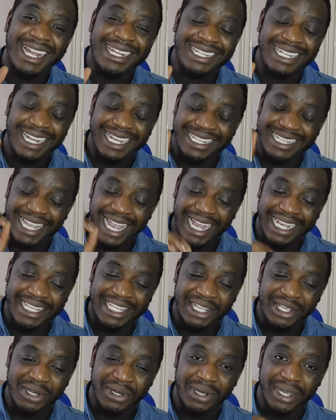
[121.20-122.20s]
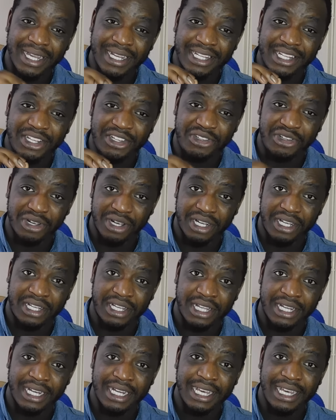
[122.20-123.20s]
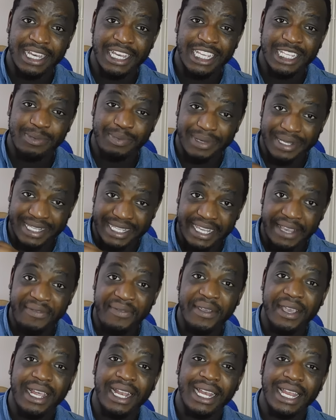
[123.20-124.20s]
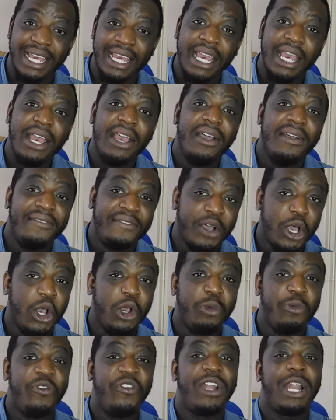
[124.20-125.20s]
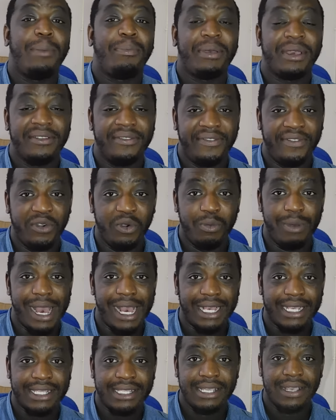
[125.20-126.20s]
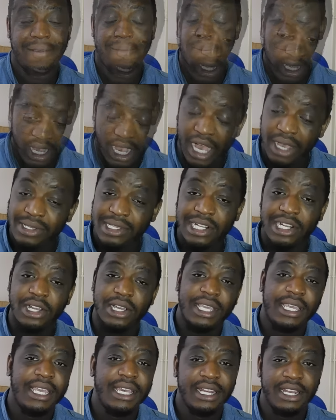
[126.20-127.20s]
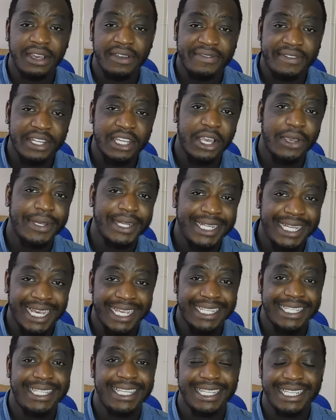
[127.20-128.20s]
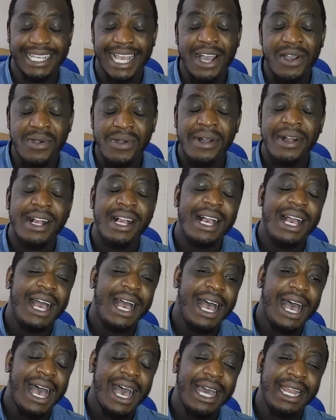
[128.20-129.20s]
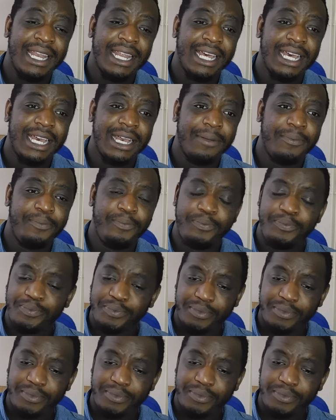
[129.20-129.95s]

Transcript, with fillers: actually a tactical instruction specifically for overlapping fullbacks. I was lucky enough to go and test this out, and